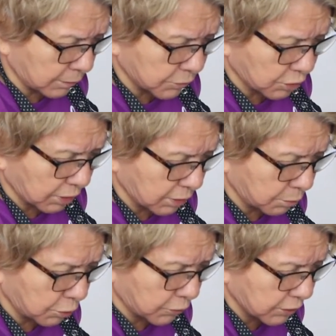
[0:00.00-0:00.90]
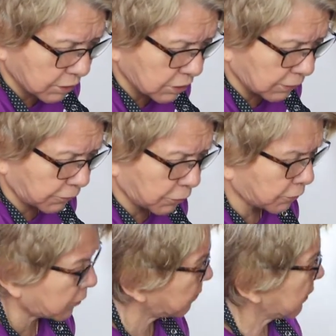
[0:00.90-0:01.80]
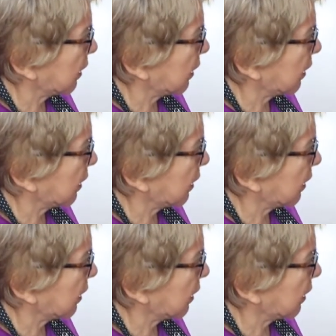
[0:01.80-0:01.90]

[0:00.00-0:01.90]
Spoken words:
I'm trying to move this stuff over.